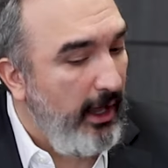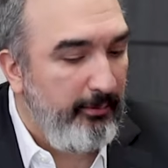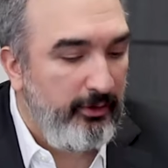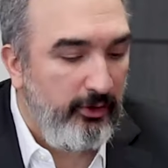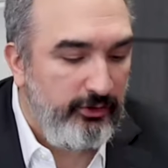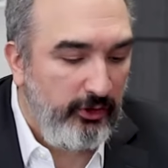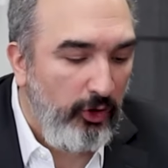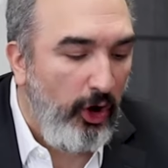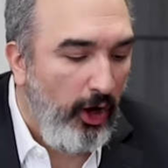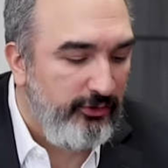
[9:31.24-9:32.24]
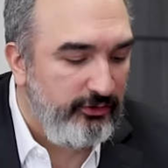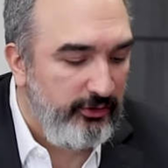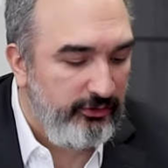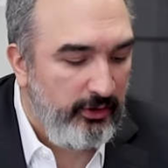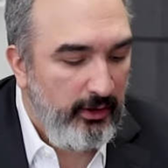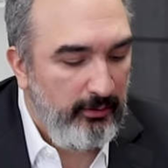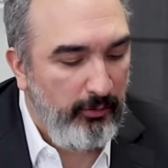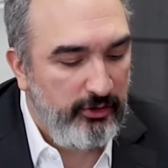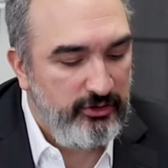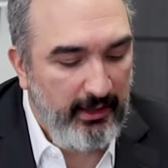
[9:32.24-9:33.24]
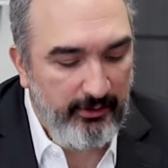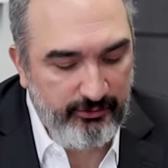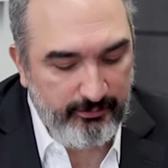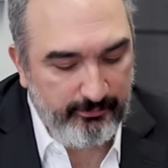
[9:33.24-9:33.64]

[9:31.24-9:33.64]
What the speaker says: Because the cost is much less.